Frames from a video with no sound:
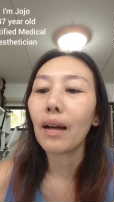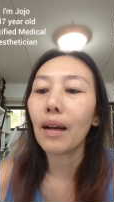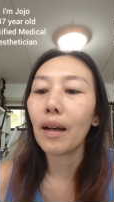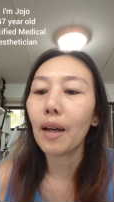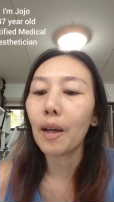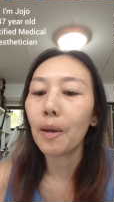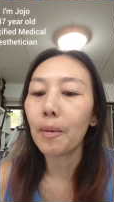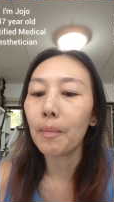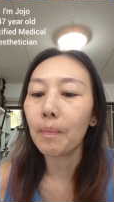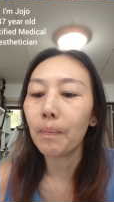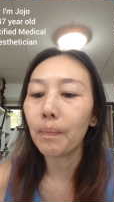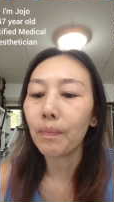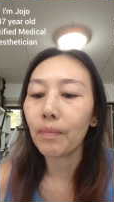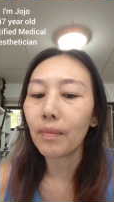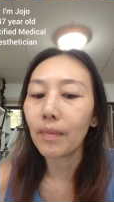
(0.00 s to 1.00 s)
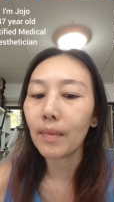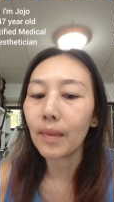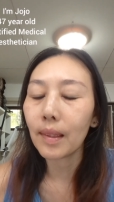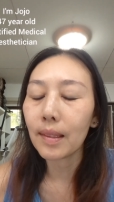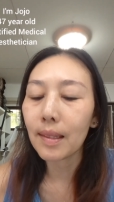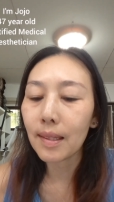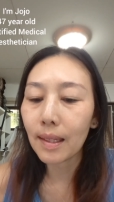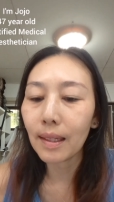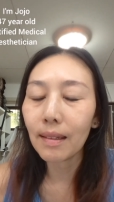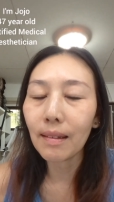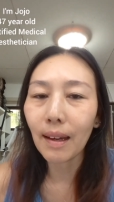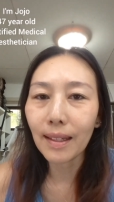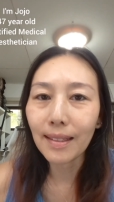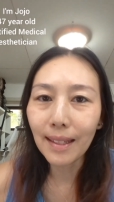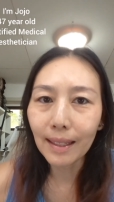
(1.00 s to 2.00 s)
um, skin
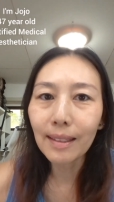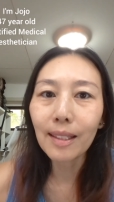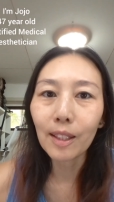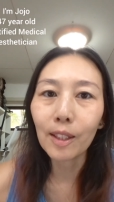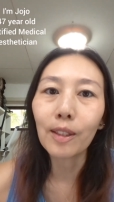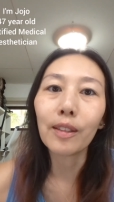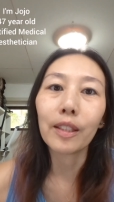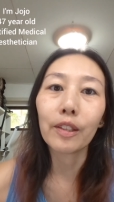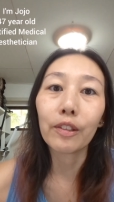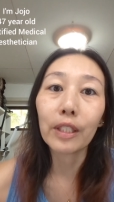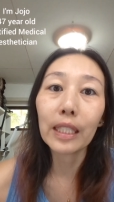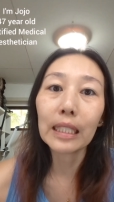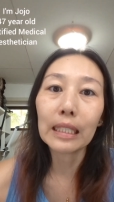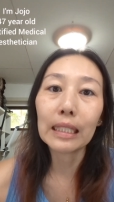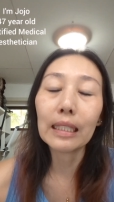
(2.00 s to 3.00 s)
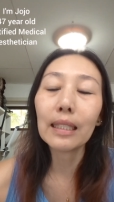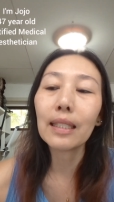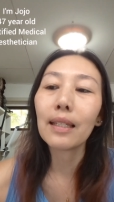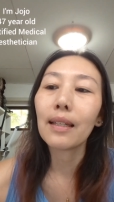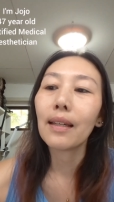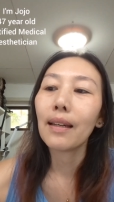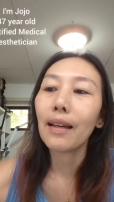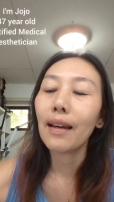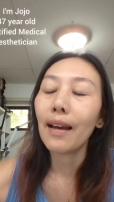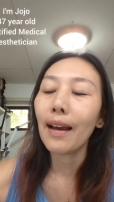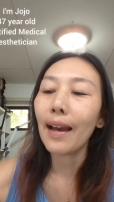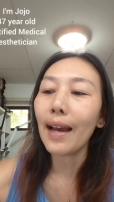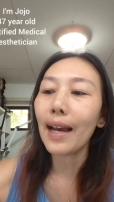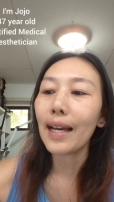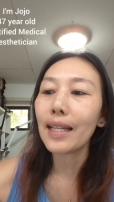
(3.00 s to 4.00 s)
identical ingredient
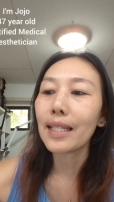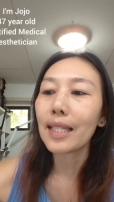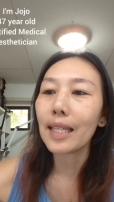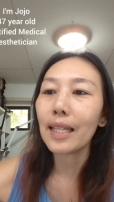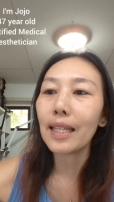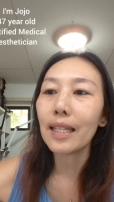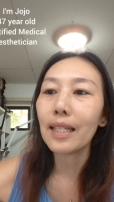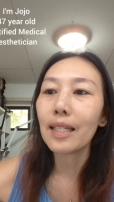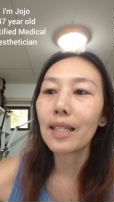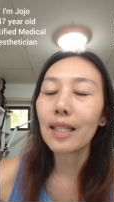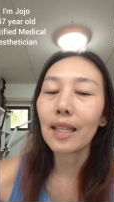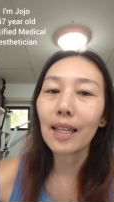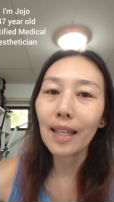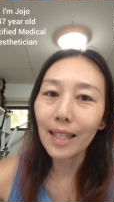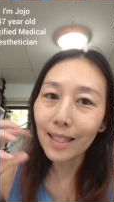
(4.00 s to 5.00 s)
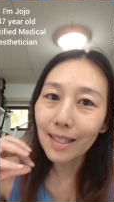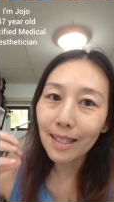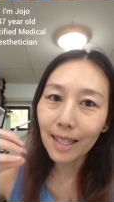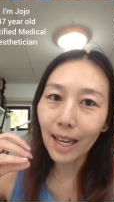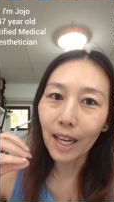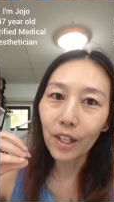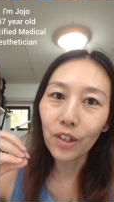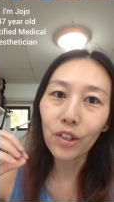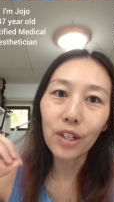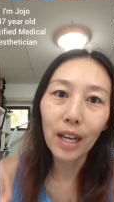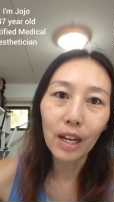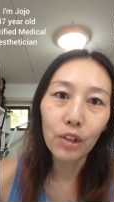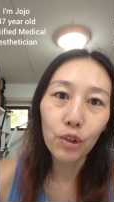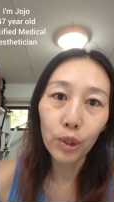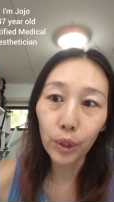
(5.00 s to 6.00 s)
as it is inside your
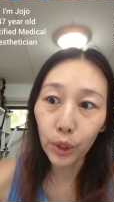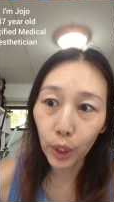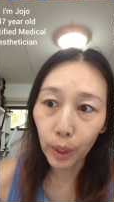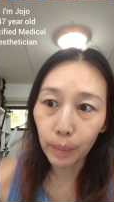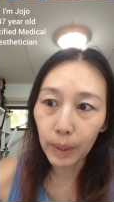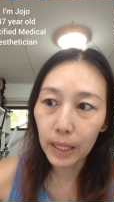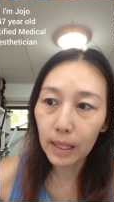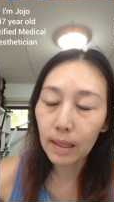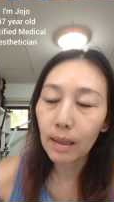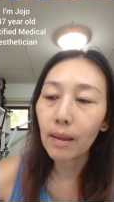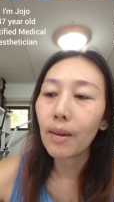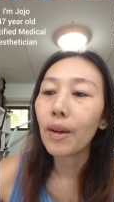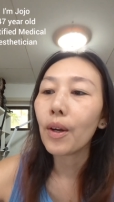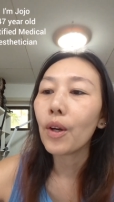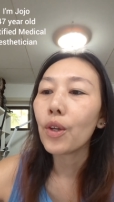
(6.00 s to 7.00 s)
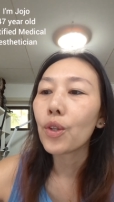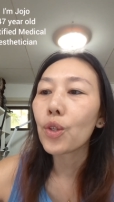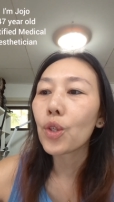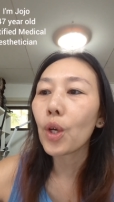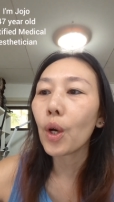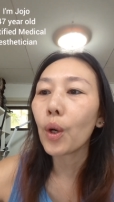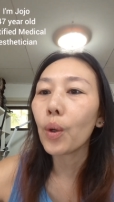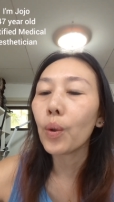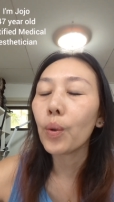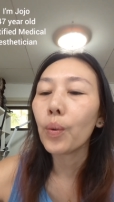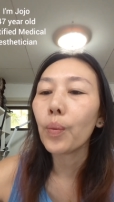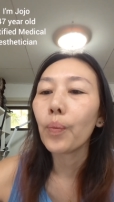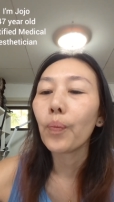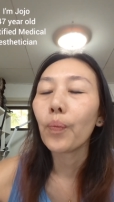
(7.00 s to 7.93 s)
natural dermis. So